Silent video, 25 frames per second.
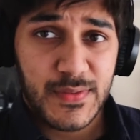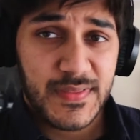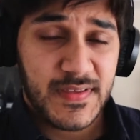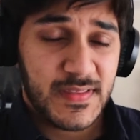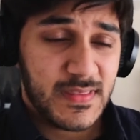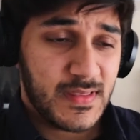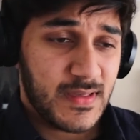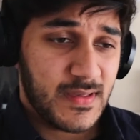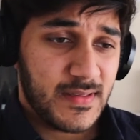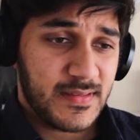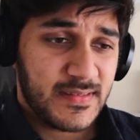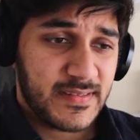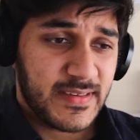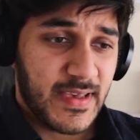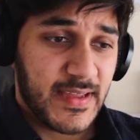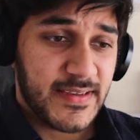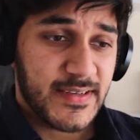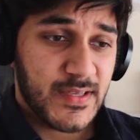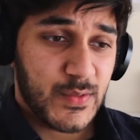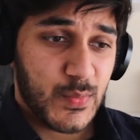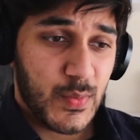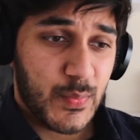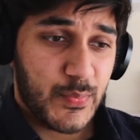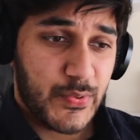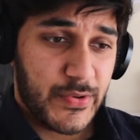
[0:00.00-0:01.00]
the sketches
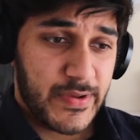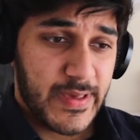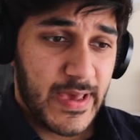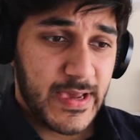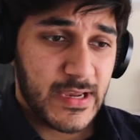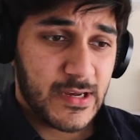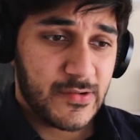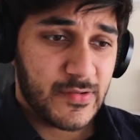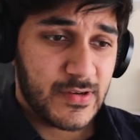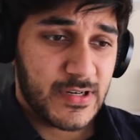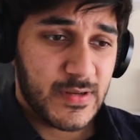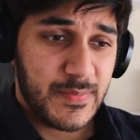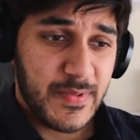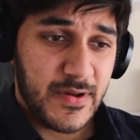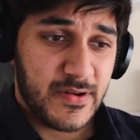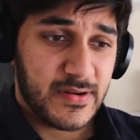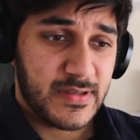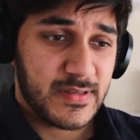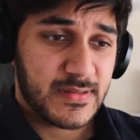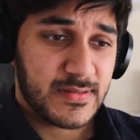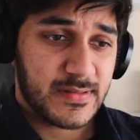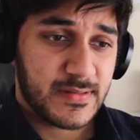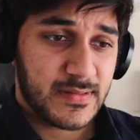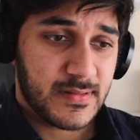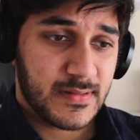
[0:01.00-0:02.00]
were pretty accurate, to be
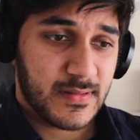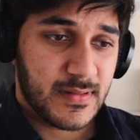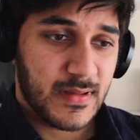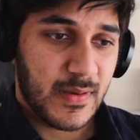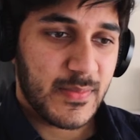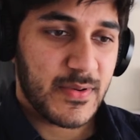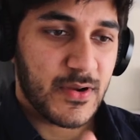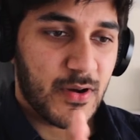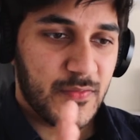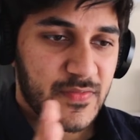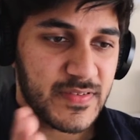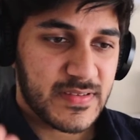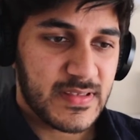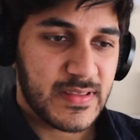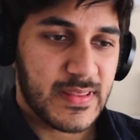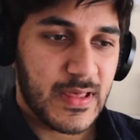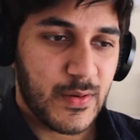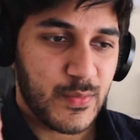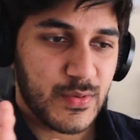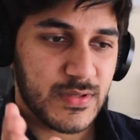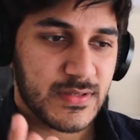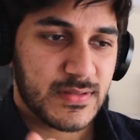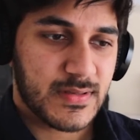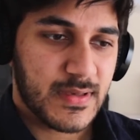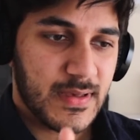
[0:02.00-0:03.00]
honest. I mean, obviously there
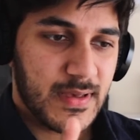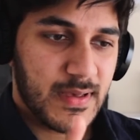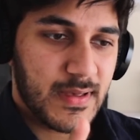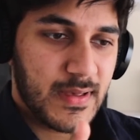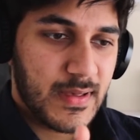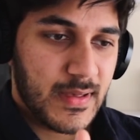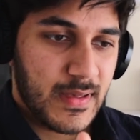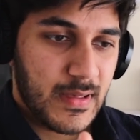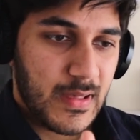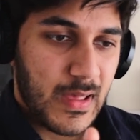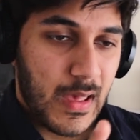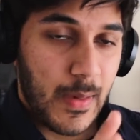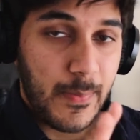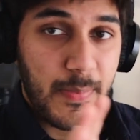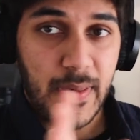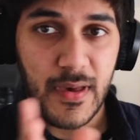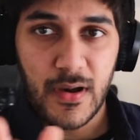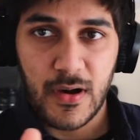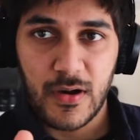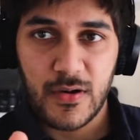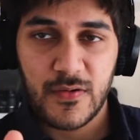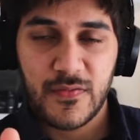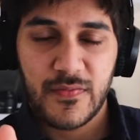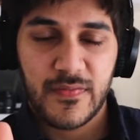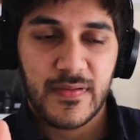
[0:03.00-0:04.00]
was a bit
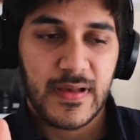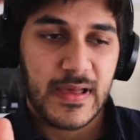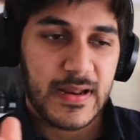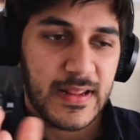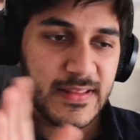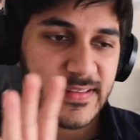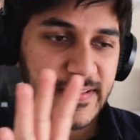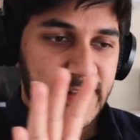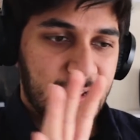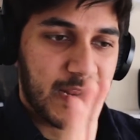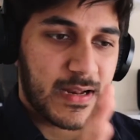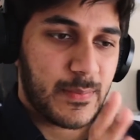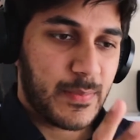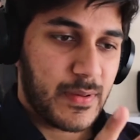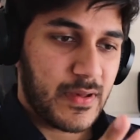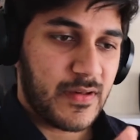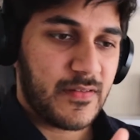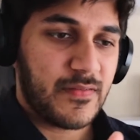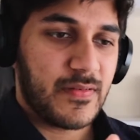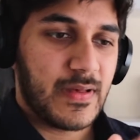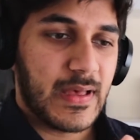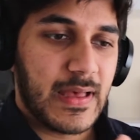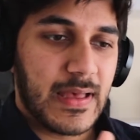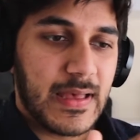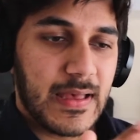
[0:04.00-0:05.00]
off, and I did add a bit of,
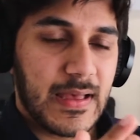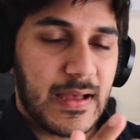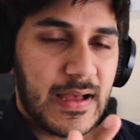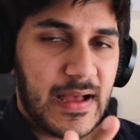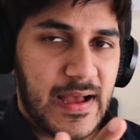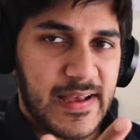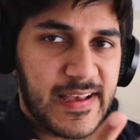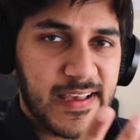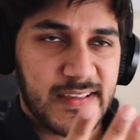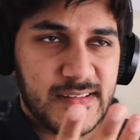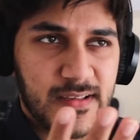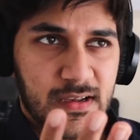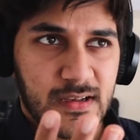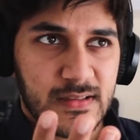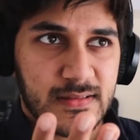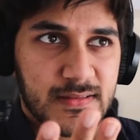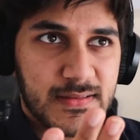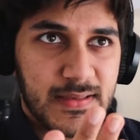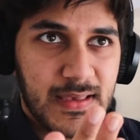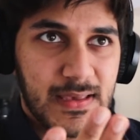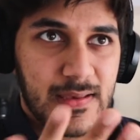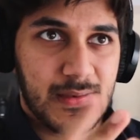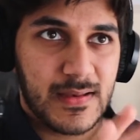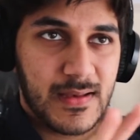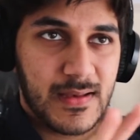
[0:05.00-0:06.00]
I guess I can say,